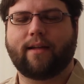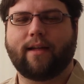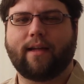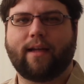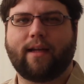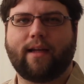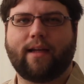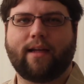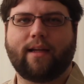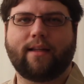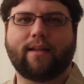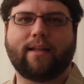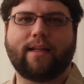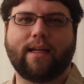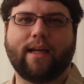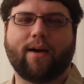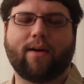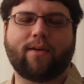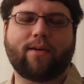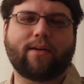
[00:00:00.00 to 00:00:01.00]
And
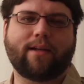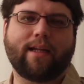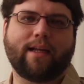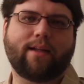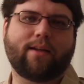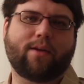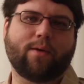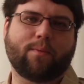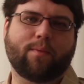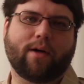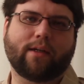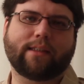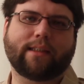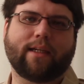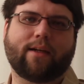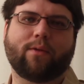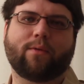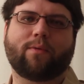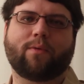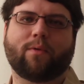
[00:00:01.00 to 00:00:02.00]
the other thing to watch
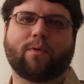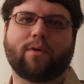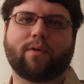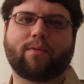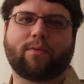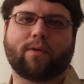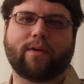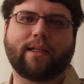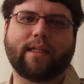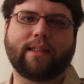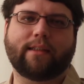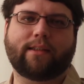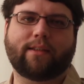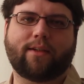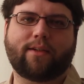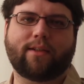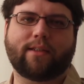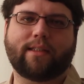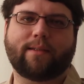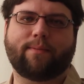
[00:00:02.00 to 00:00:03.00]
out for the
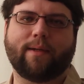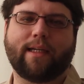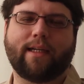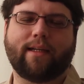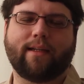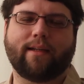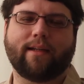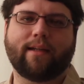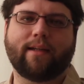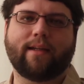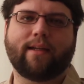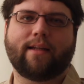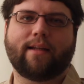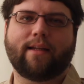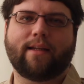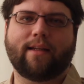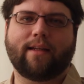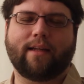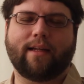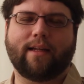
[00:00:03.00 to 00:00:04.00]
shutter speed
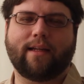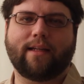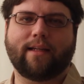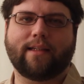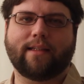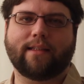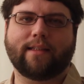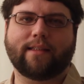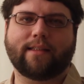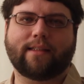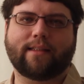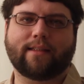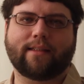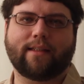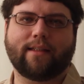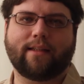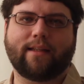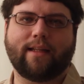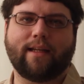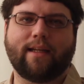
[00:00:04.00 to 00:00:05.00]

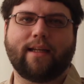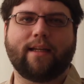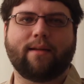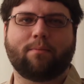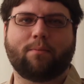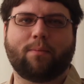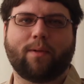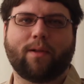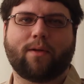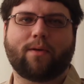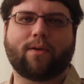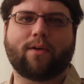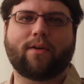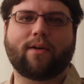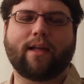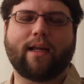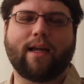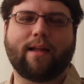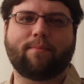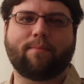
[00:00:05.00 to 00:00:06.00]
is the blur
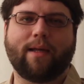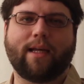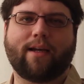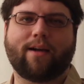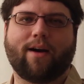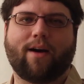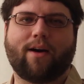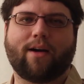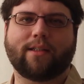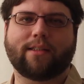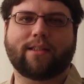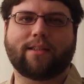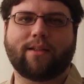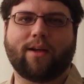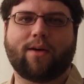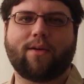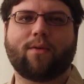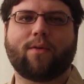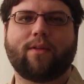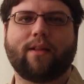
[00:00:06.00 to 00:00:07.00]
can be caused
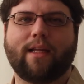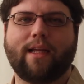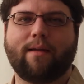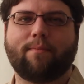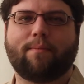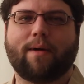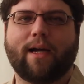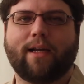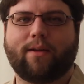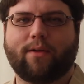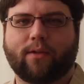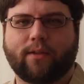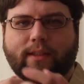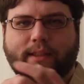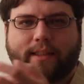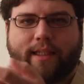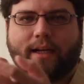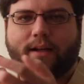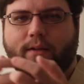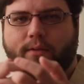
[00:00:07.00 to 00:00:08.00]
not only by
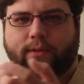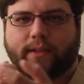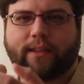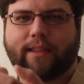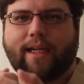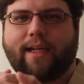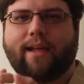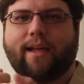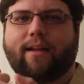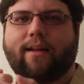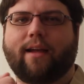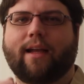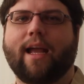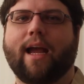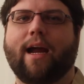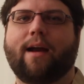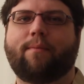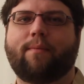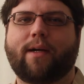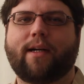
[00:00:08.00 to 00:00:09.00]
yourself shaking the
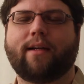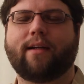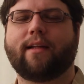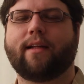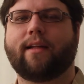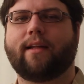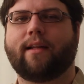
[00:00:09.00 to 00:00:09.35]
camera,